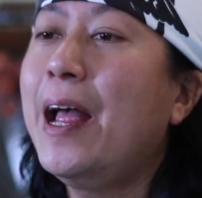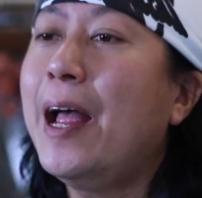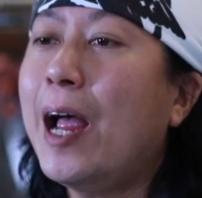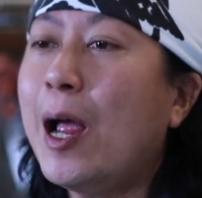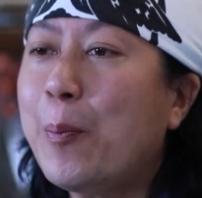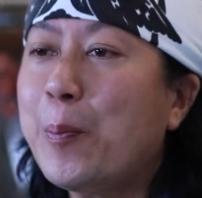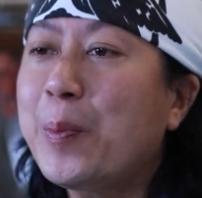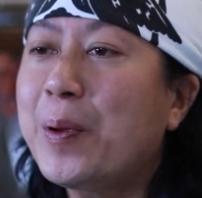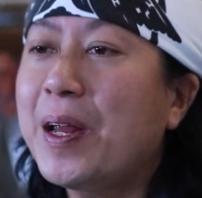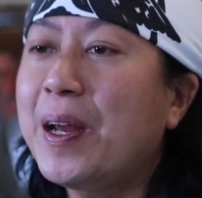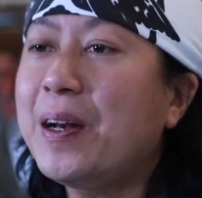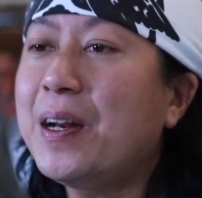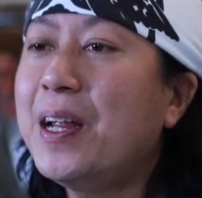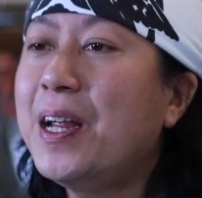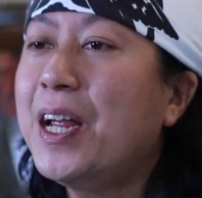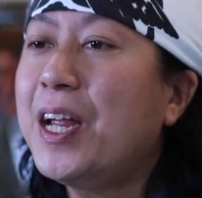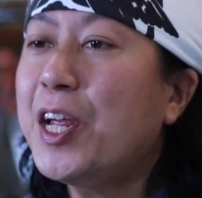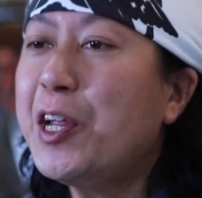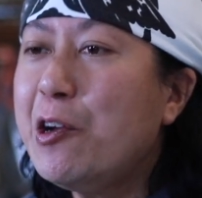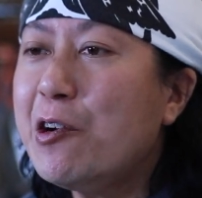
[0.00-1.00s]
happening
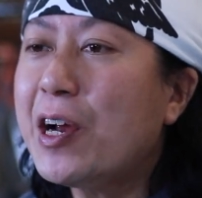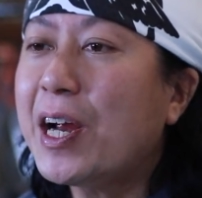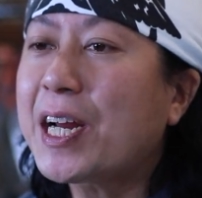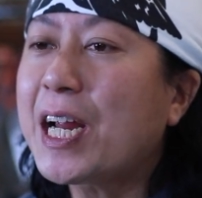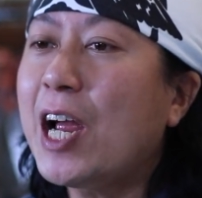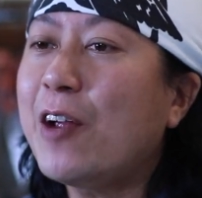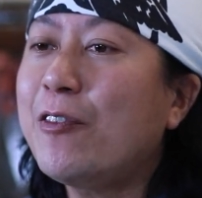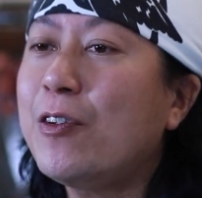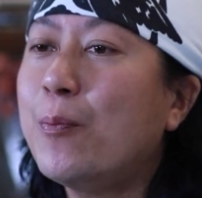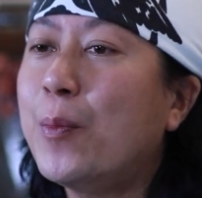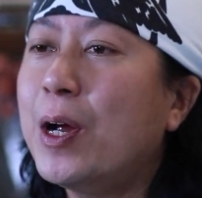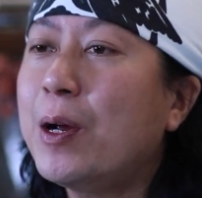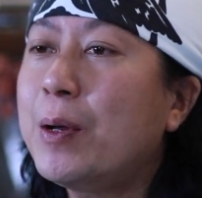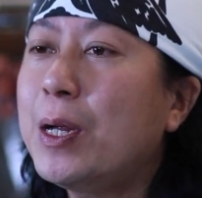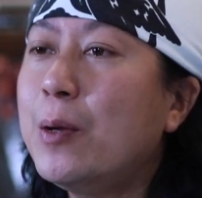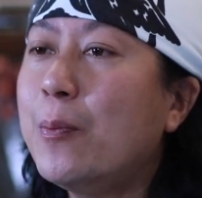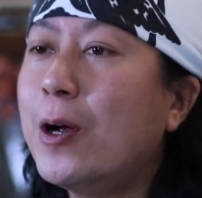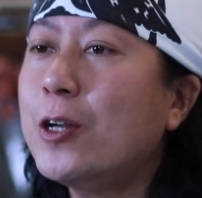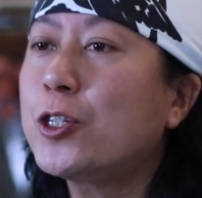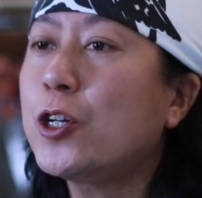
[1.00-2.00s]
here at Cafe
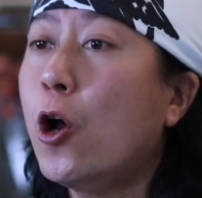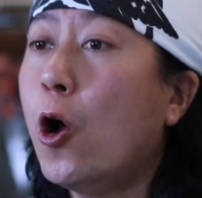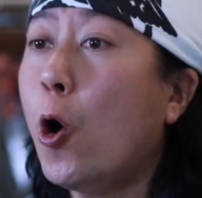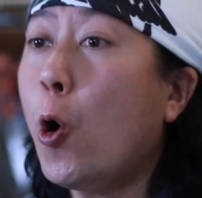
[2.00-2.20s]
Monkey Munch.